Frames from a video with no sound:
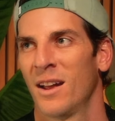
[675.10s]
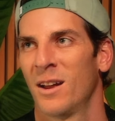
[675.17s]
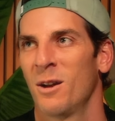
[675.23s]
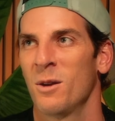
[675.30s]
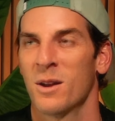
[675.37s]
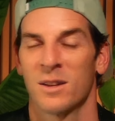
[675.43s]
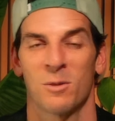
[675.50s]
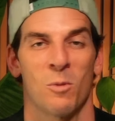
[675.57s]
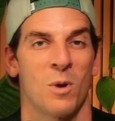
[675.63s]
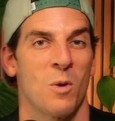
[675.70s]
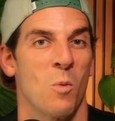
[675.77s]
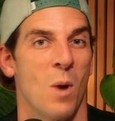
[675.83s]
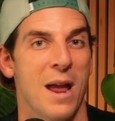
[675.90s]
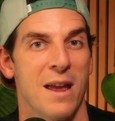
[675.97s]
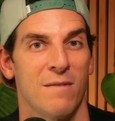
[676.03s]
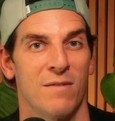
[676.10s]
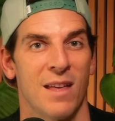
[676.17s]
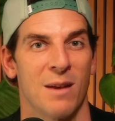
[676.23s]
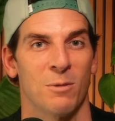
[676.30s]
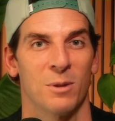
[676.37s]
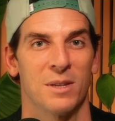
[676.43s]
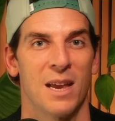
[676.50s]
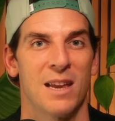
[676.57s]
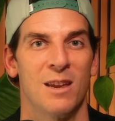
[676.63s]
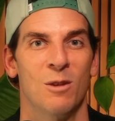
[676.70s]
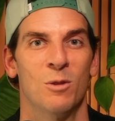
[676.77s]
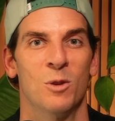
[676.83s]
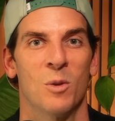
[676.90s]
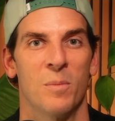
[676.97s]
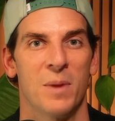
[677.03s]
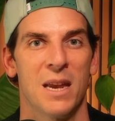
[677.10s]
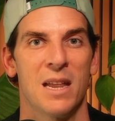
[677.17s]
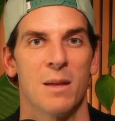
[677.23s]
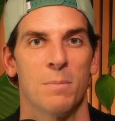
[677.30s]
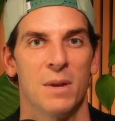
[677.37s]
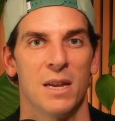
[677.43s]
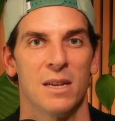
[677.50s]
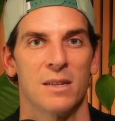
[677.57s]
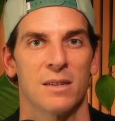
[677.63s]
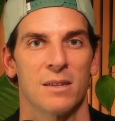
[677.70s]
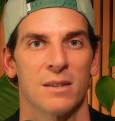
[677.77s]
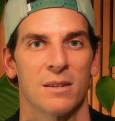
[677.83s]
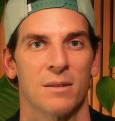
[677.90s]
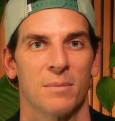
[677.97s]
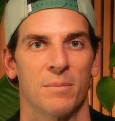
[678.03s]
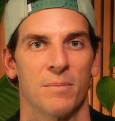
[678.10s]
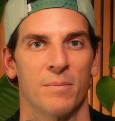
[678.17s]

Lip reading: Who doesn't want a wave that will take you to immediate peace?